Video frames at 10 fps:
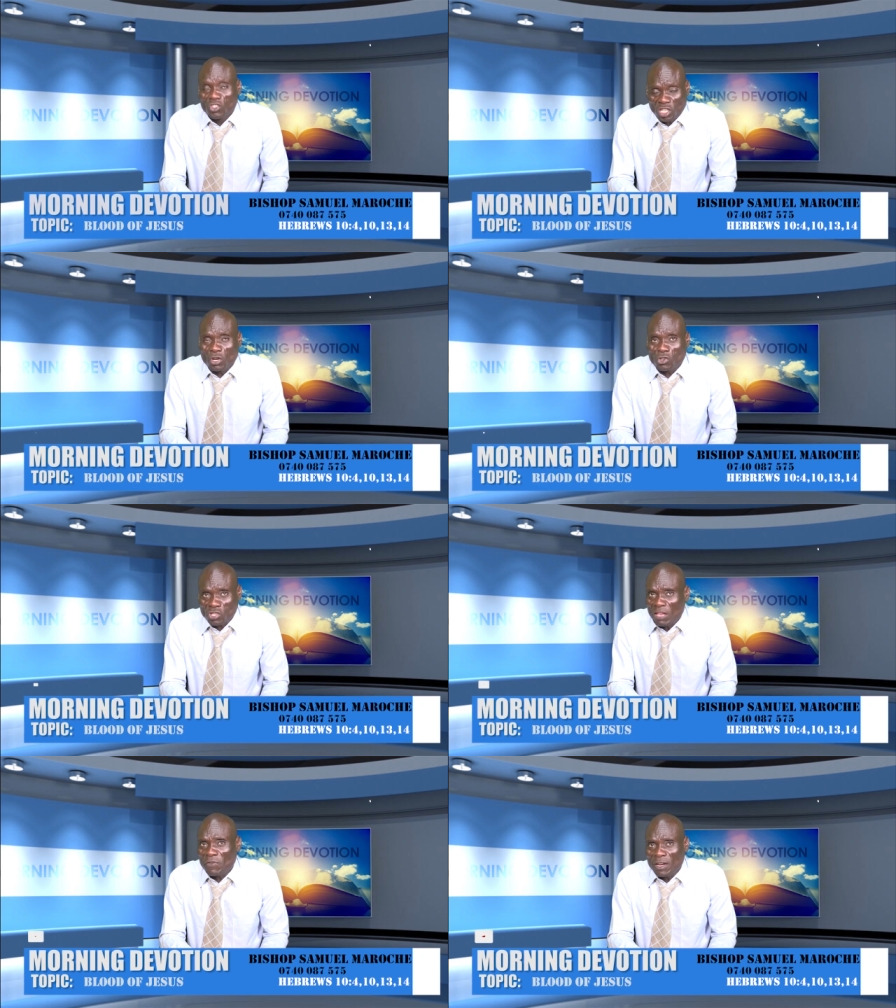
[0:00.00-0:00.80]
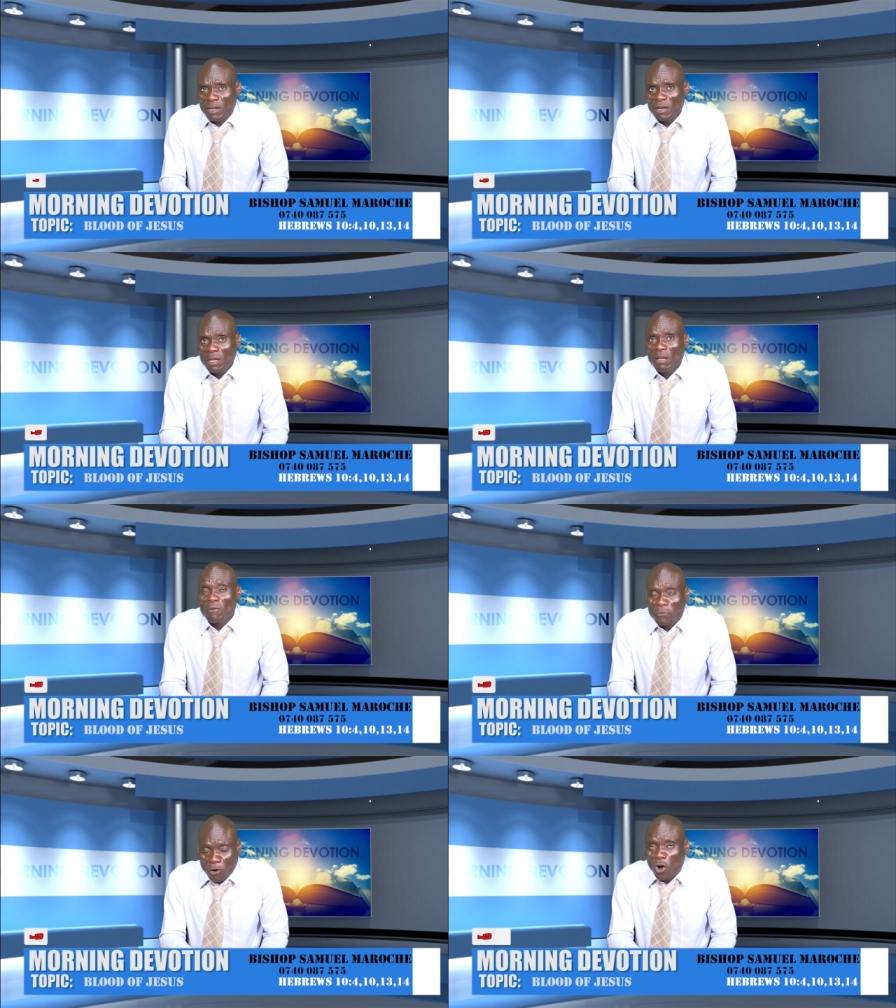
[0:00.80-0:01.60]
07
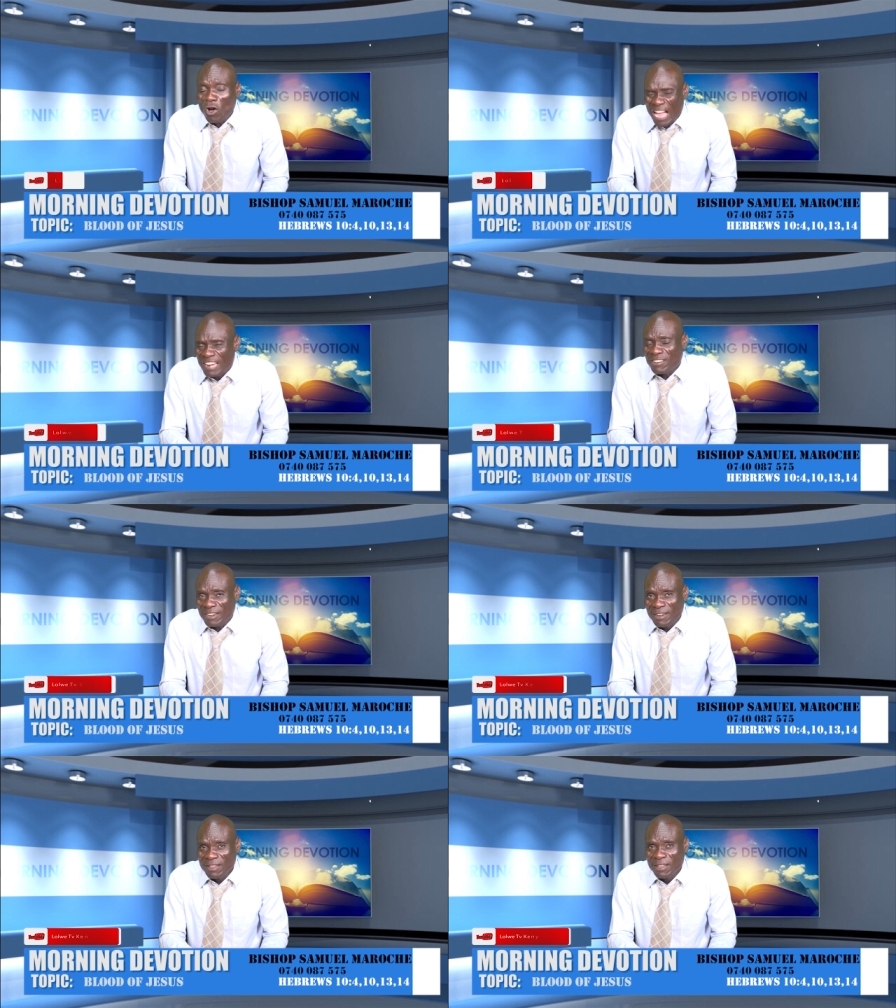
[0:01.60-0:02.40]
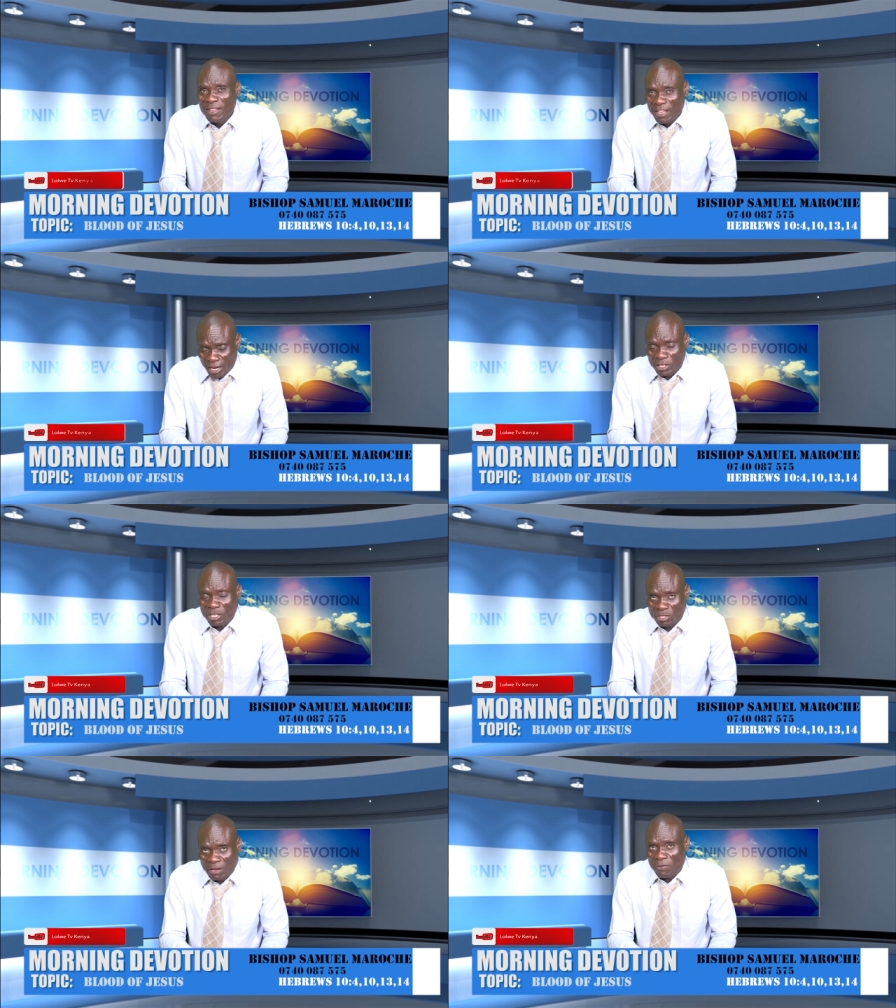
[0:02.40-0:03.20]
400
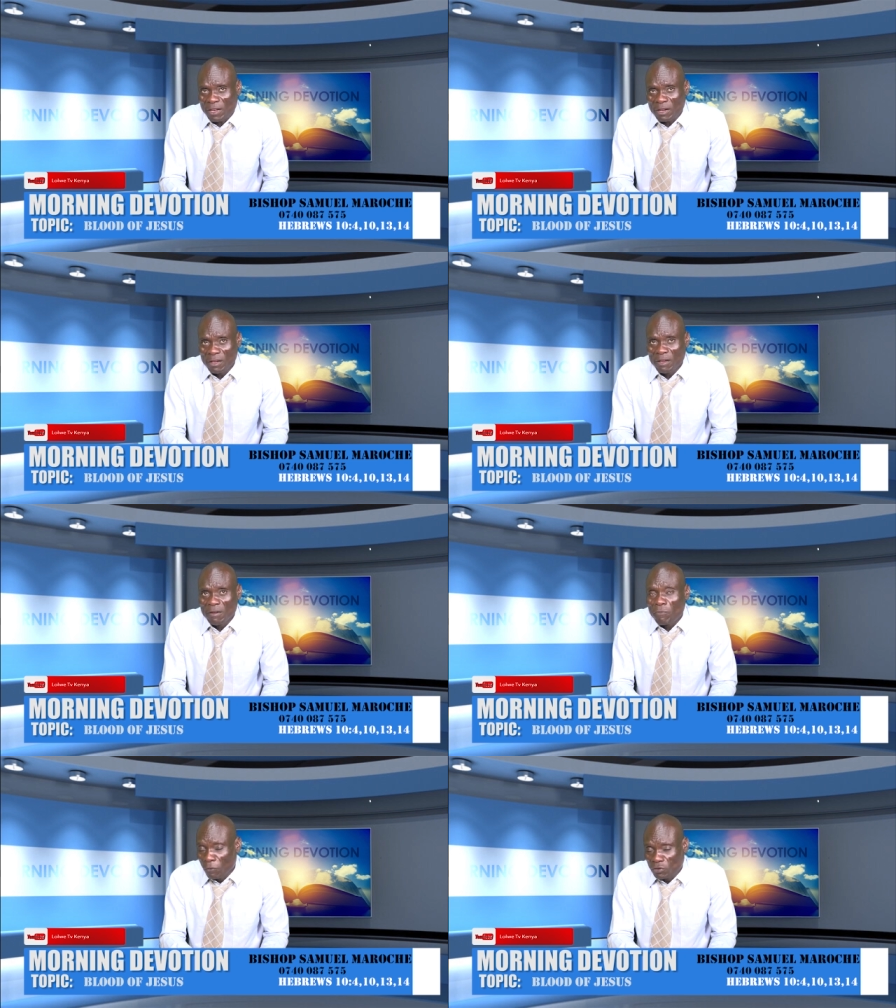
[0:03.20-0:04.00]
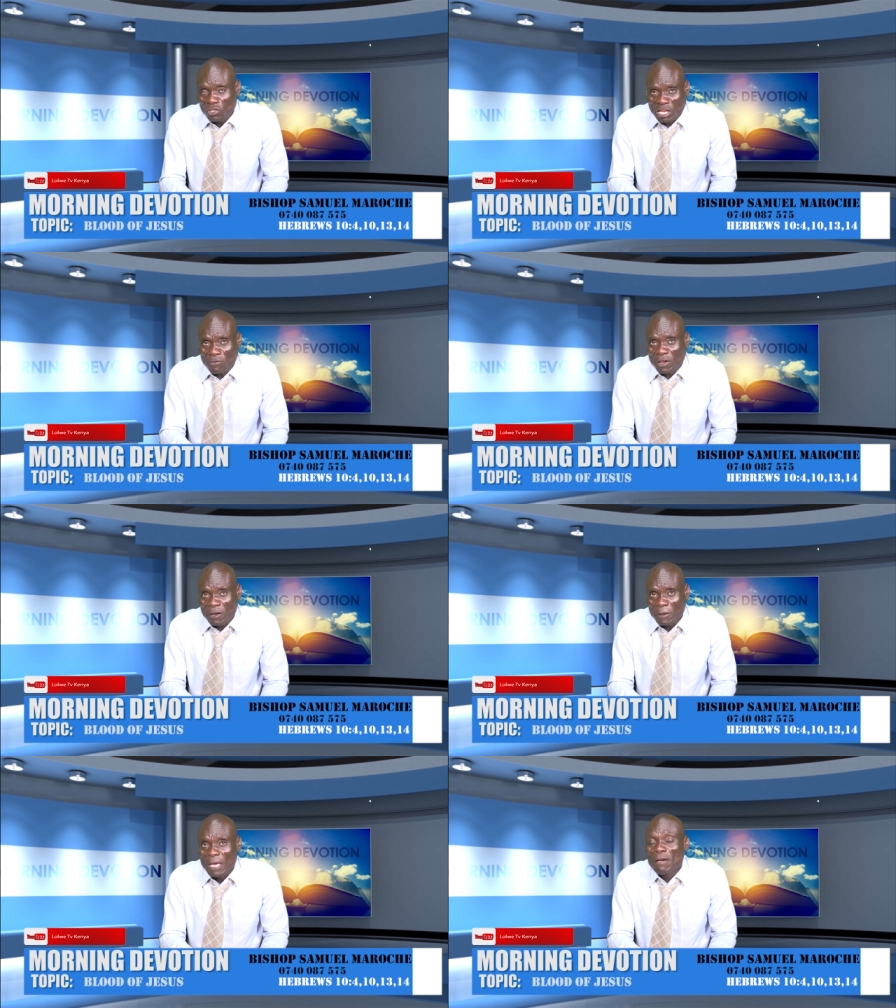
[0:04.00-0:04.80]
87
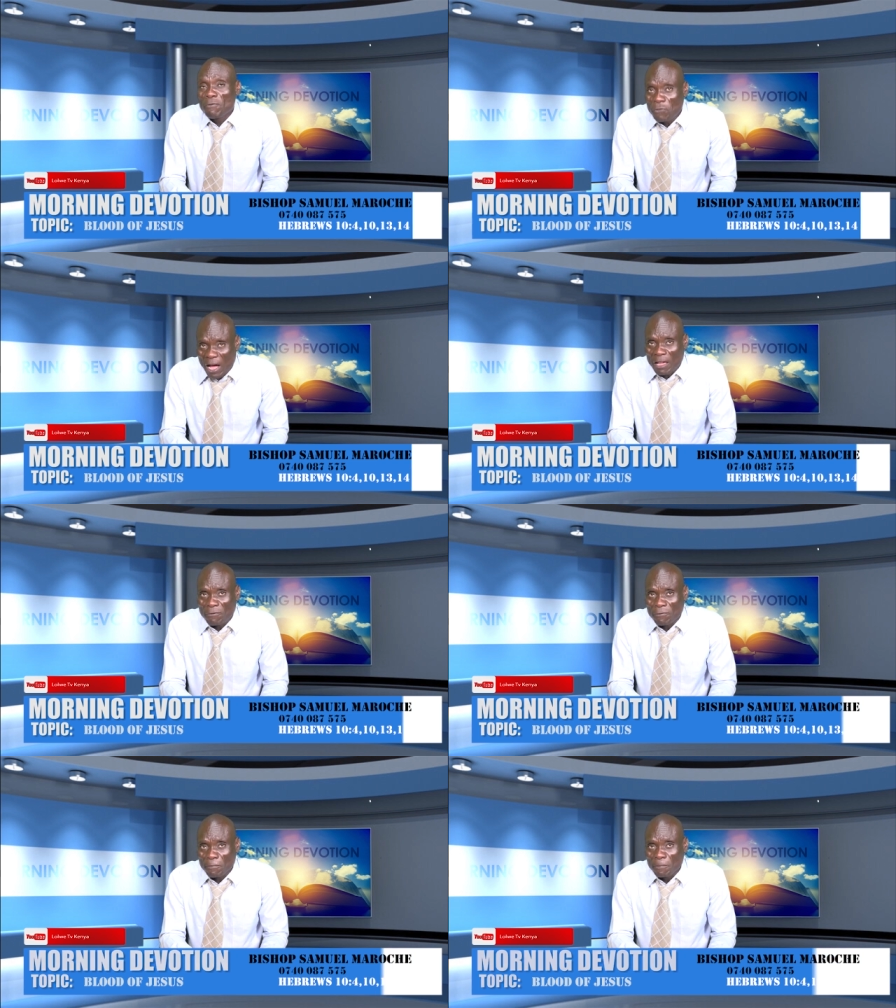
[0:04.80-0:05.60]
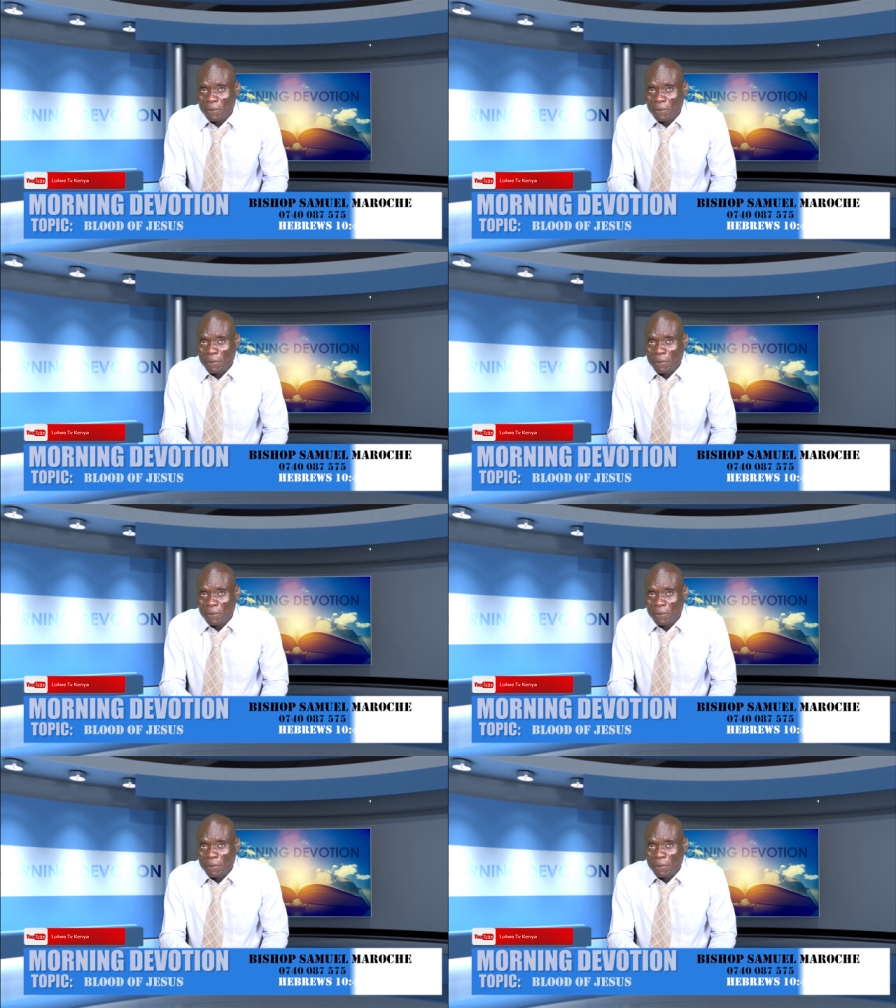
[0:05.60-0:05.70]
57 5.